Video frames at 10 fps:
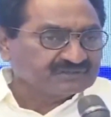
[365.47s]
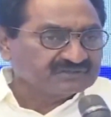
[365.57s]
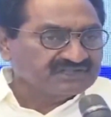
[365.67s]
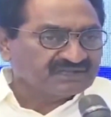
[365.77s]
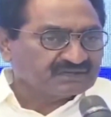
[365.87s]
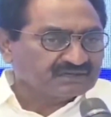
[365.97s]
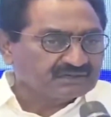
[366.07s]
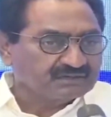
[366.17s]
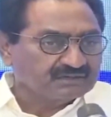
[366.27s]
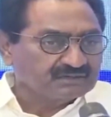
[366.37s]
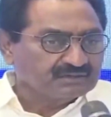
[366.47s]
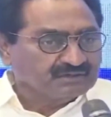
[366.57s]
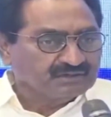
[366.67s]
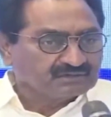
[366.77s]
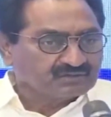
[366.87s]
there,
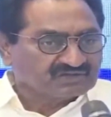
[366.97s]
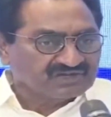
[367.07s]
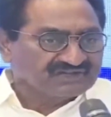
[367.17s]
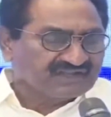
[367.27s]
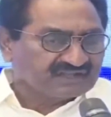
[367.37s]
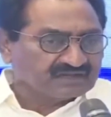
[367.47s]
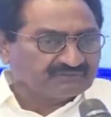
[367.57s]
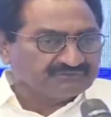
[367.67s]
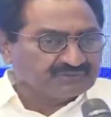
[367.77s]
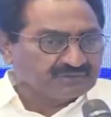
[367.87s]
totally taken off.